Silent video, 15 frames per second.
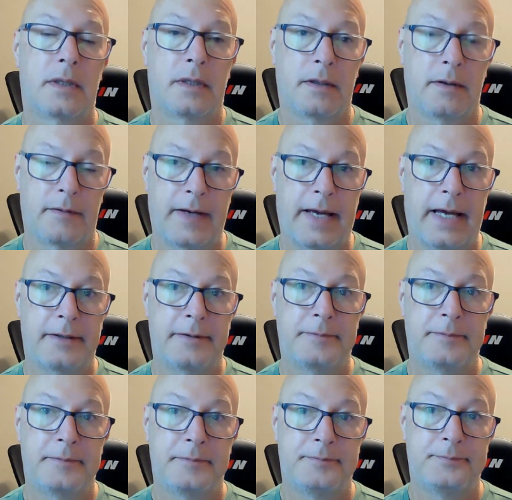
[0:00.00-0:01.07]
the fat
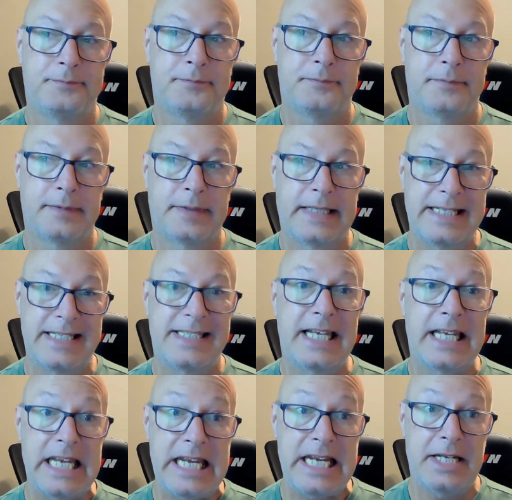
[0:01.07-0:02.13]
is to
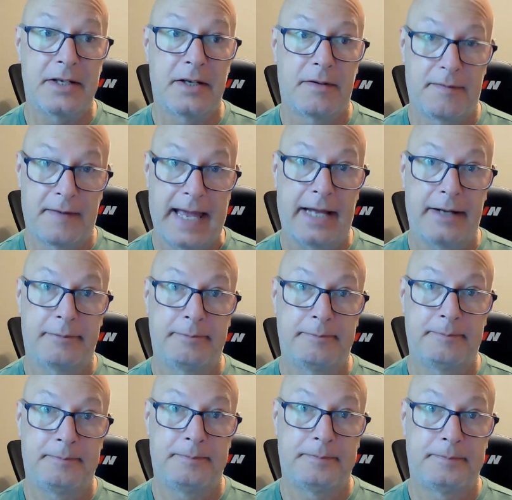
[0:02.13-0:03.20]
eat fat.
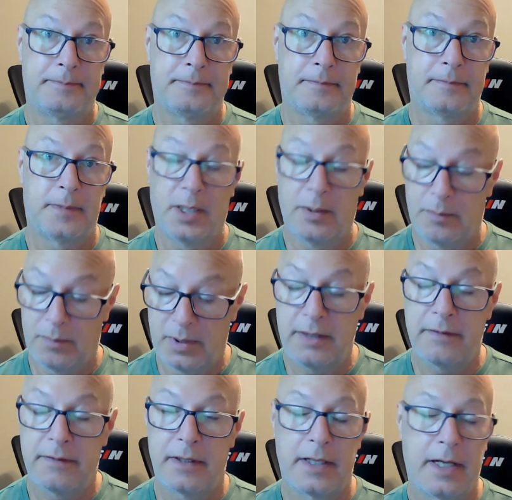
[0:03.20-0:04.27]

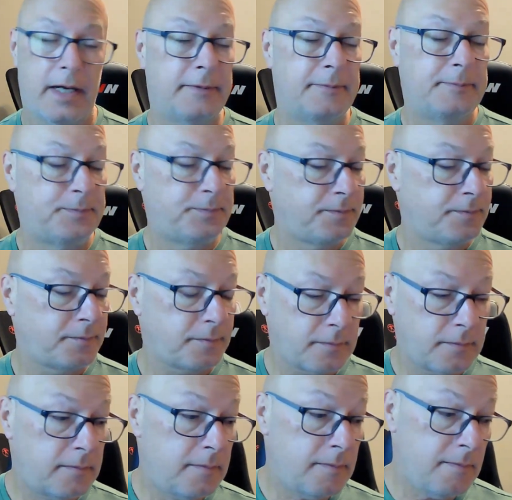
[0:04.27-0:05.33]
Believe it or not,
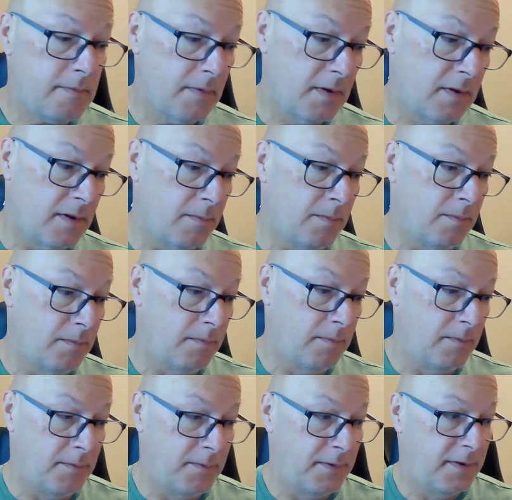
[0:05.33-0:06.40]
the
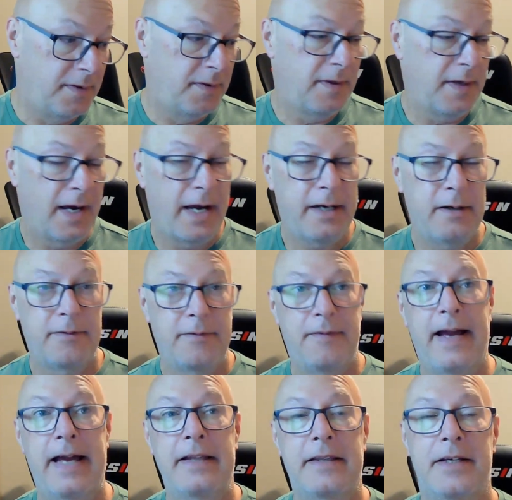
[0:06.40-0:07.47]
higher
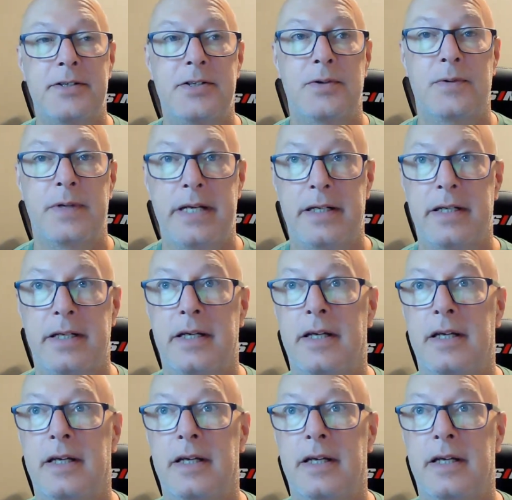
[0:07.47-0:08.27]
fat that you eat,